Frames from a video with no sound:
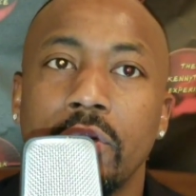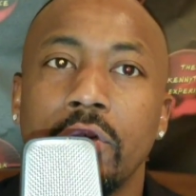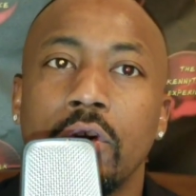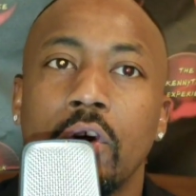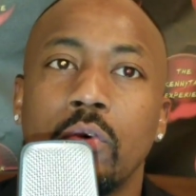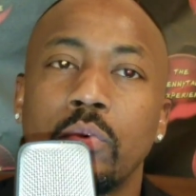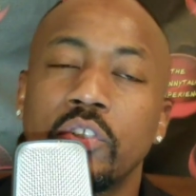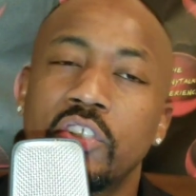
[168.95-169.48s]
You
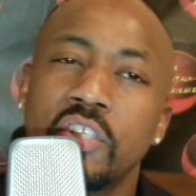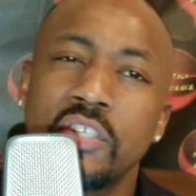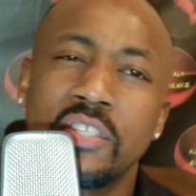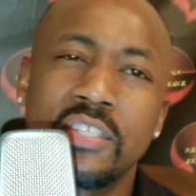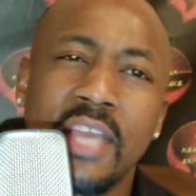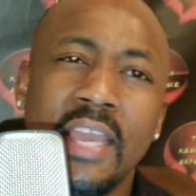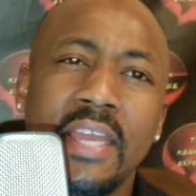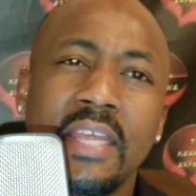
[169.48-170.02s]
know, when she's
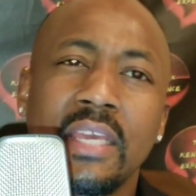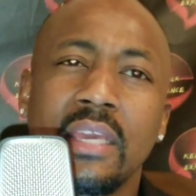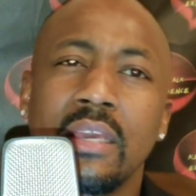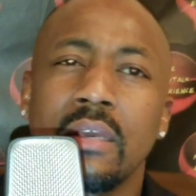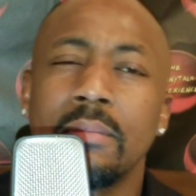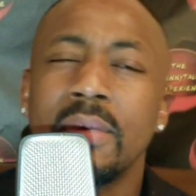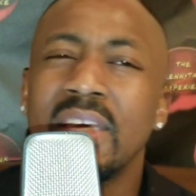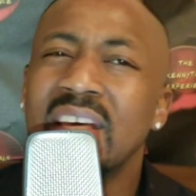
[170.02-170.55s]
dating
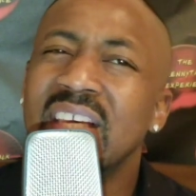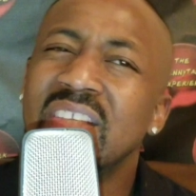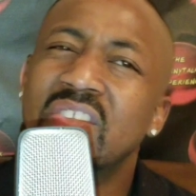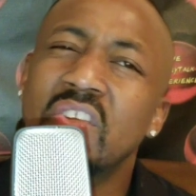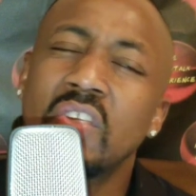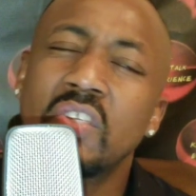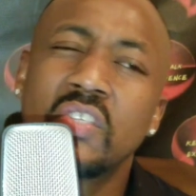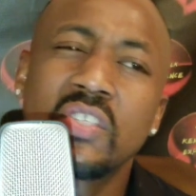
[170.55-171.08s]
him, it's
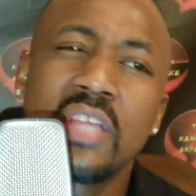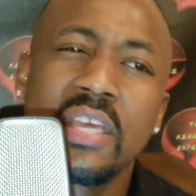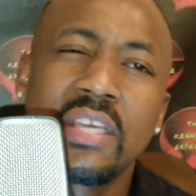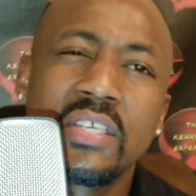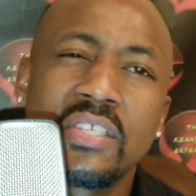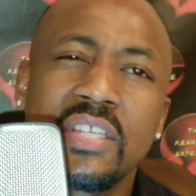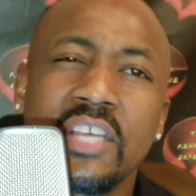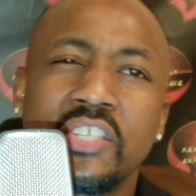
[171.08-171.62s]
these
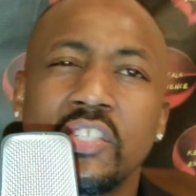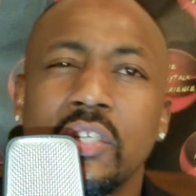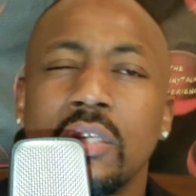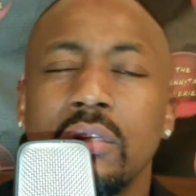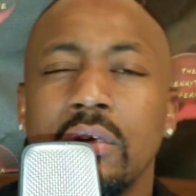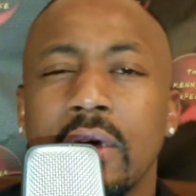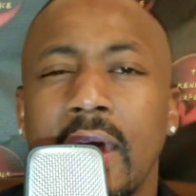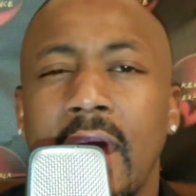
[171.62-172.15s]
things that she
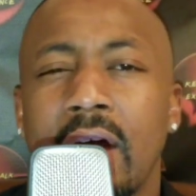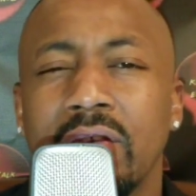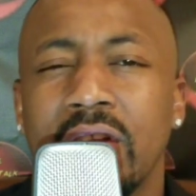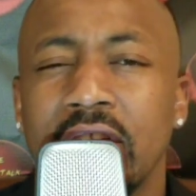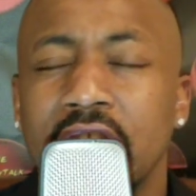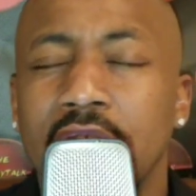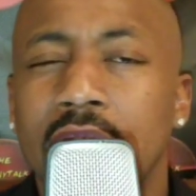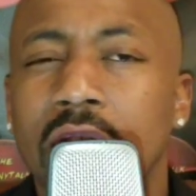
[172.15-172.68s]
look
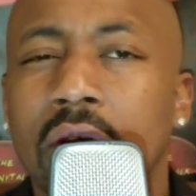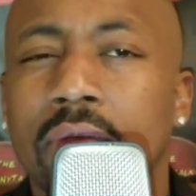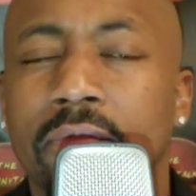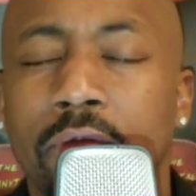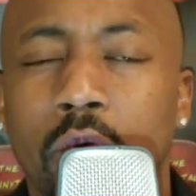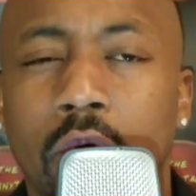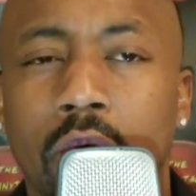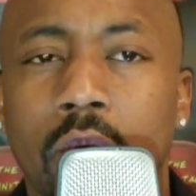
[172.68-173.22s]

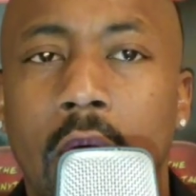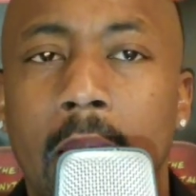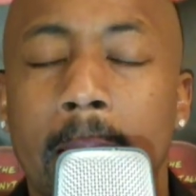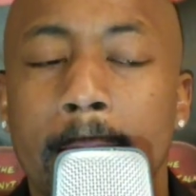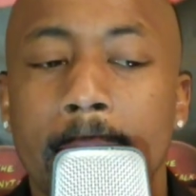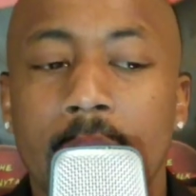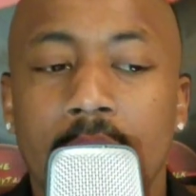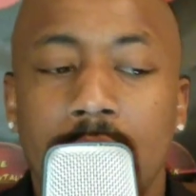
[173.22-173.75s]
for, right?